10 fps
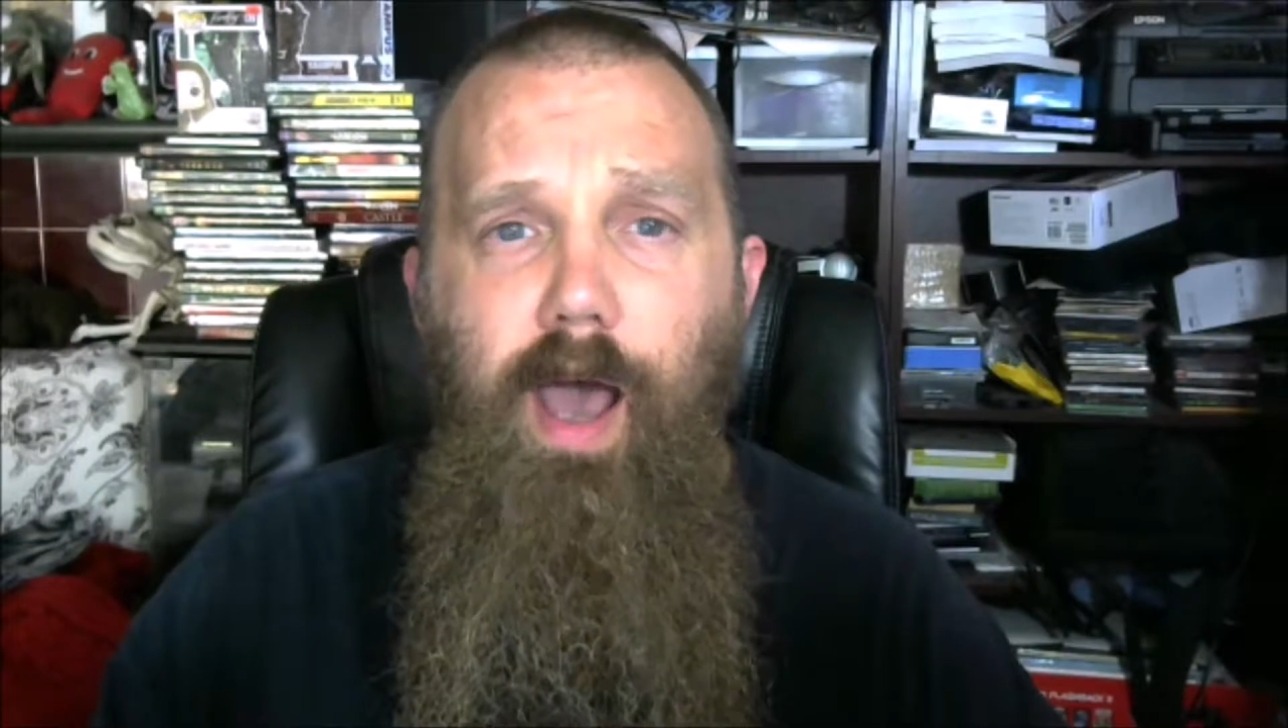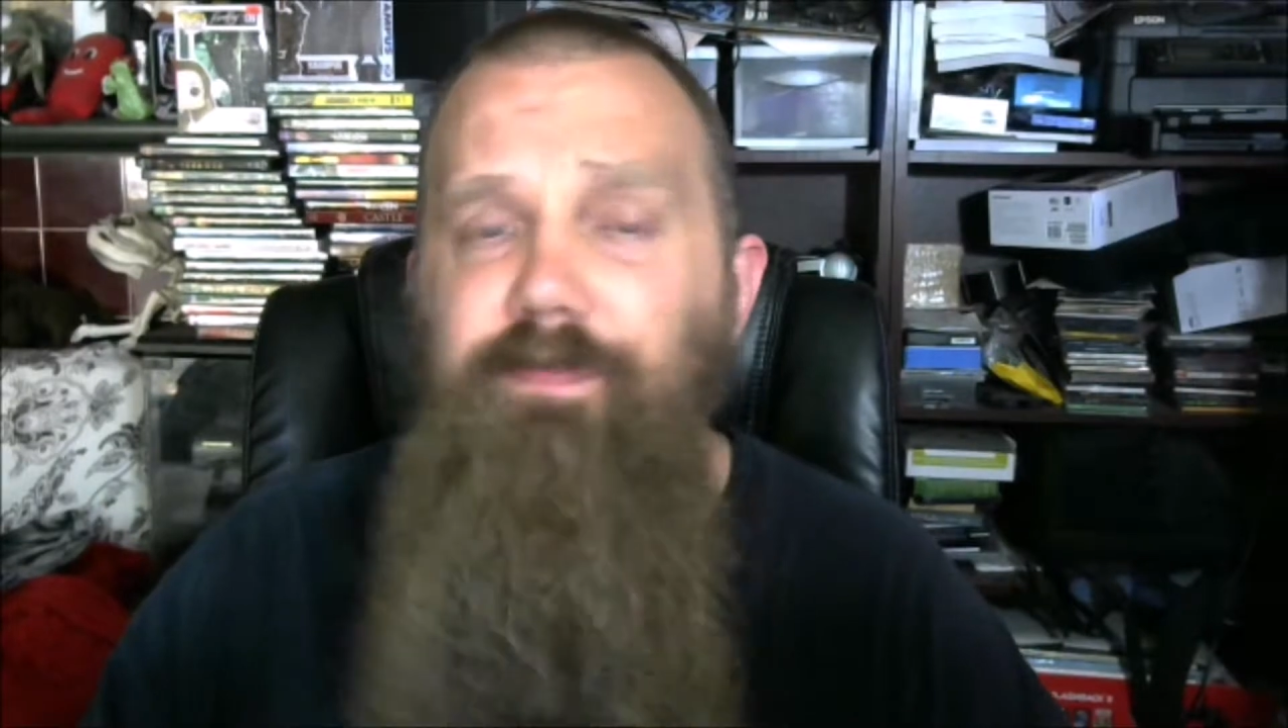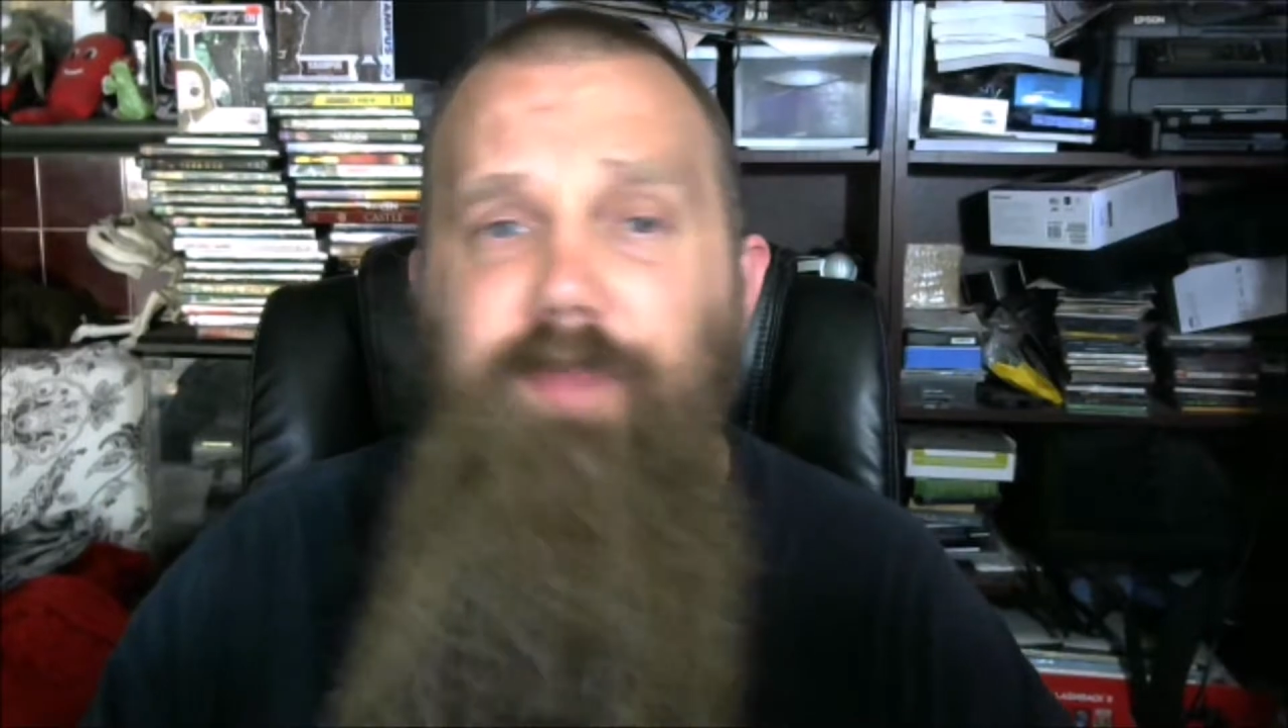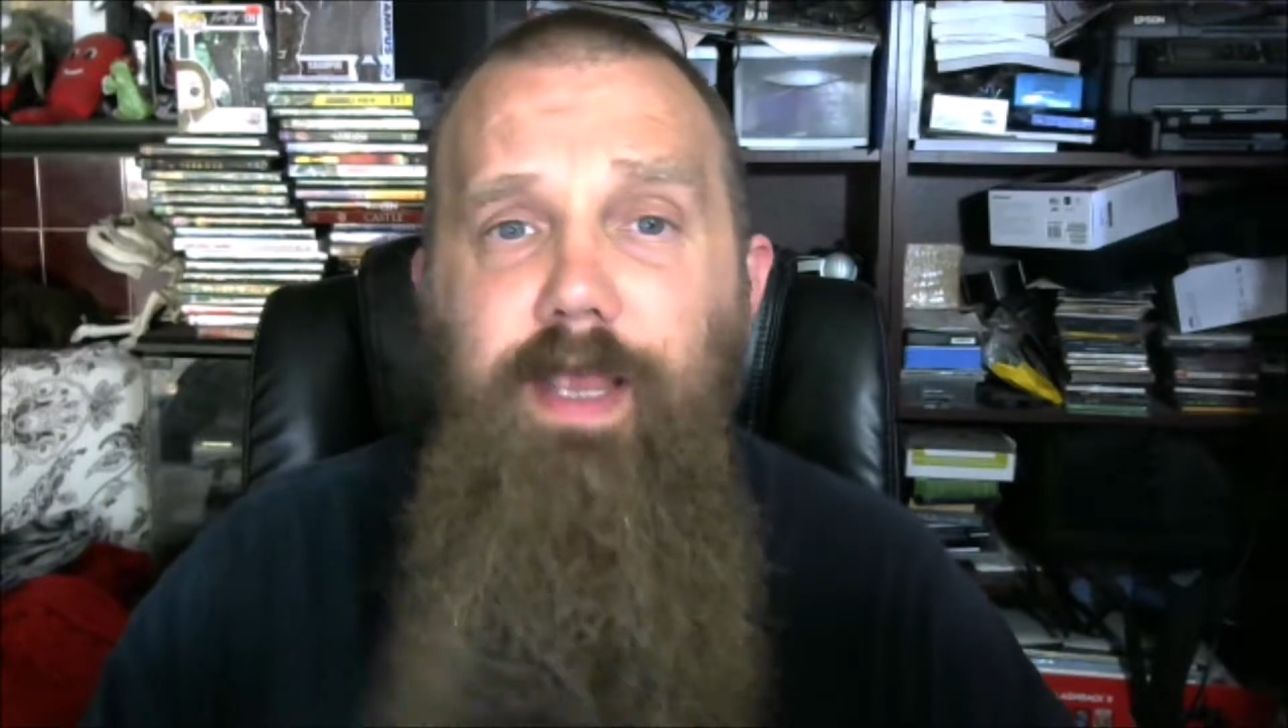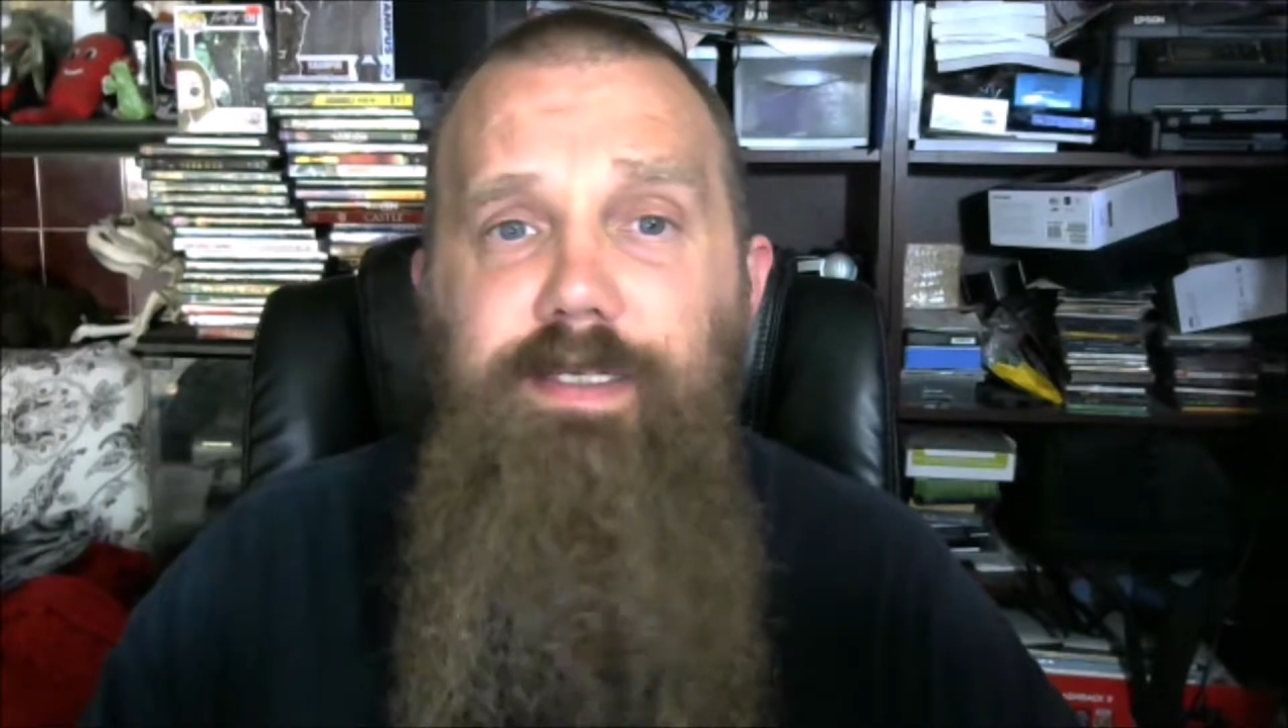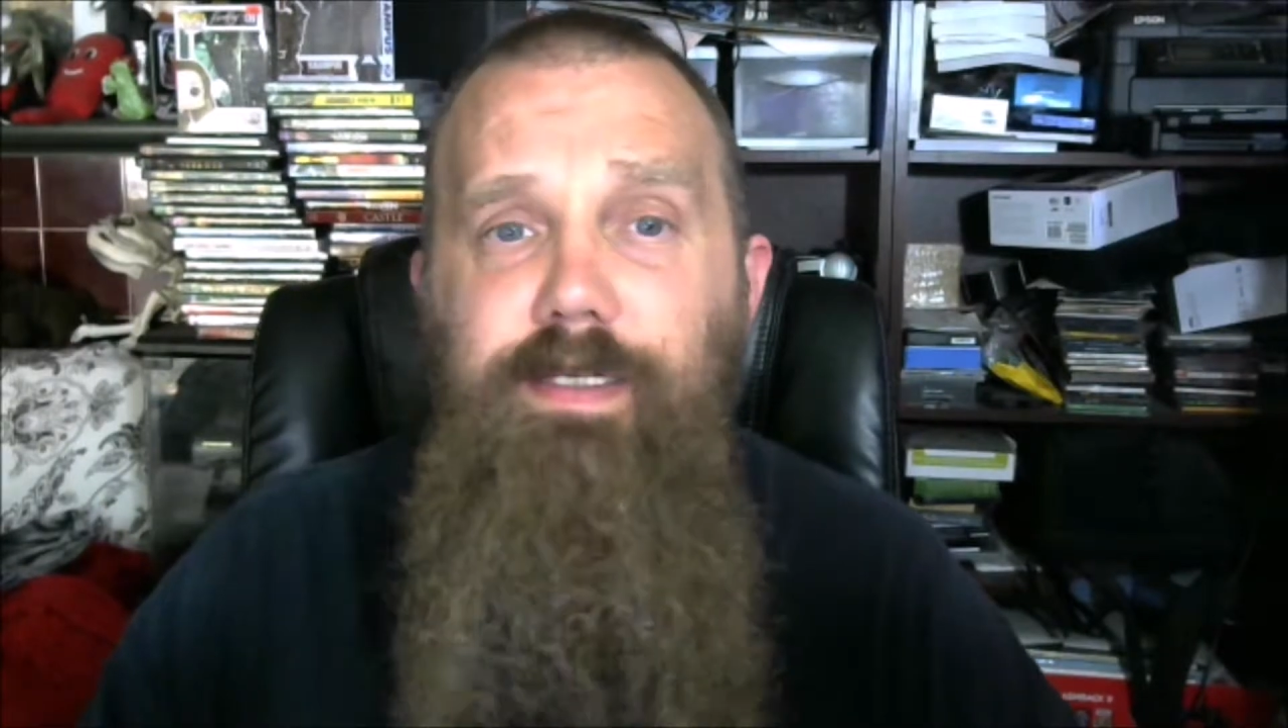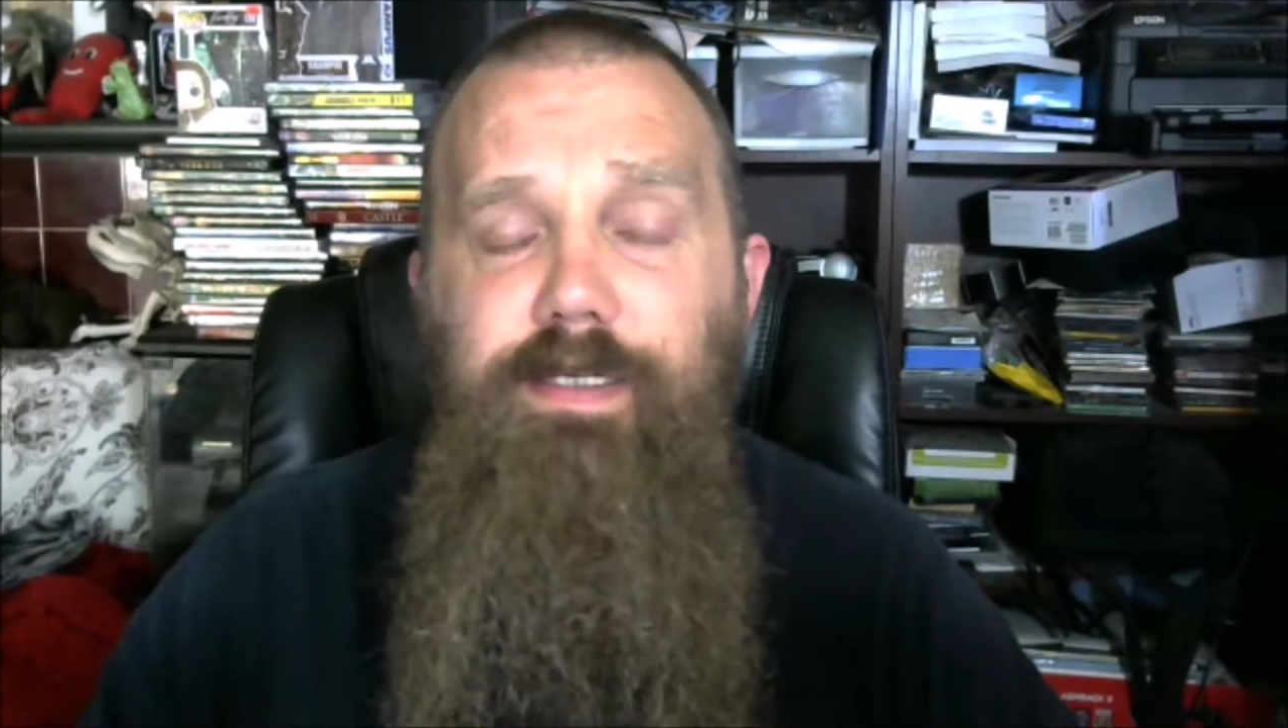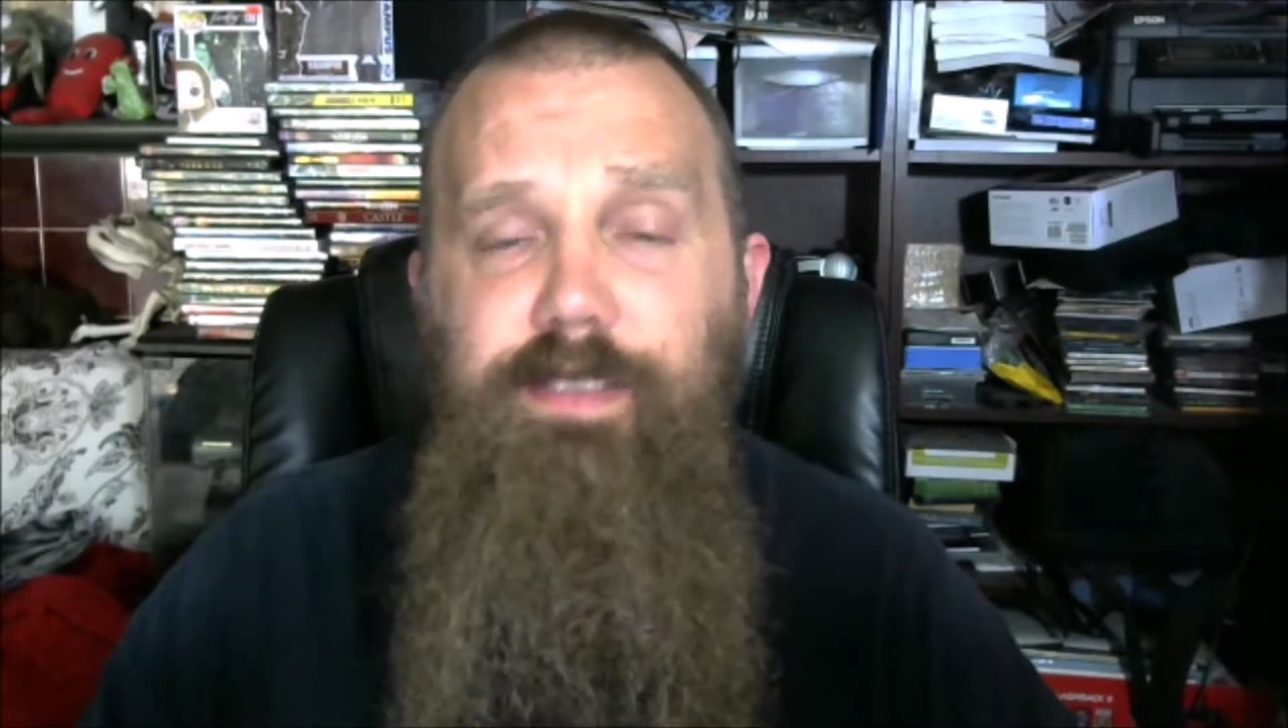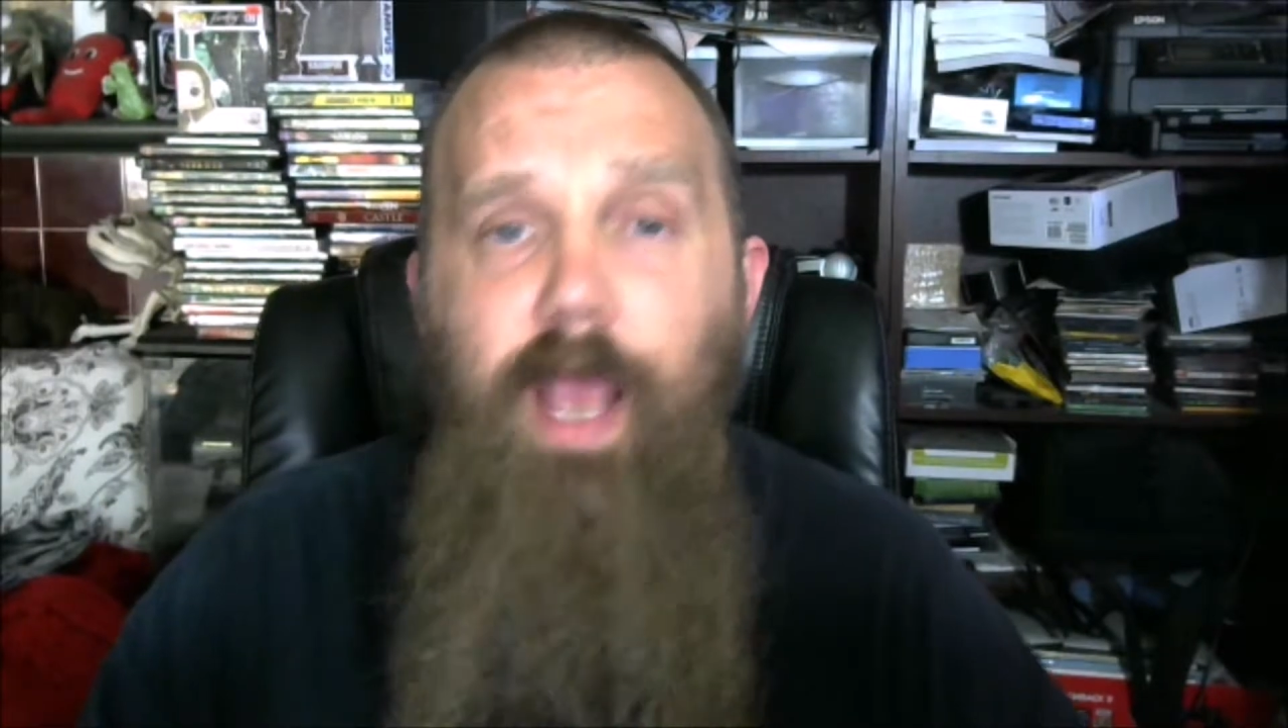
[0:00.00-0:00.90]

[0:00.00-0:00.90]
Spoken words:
tasted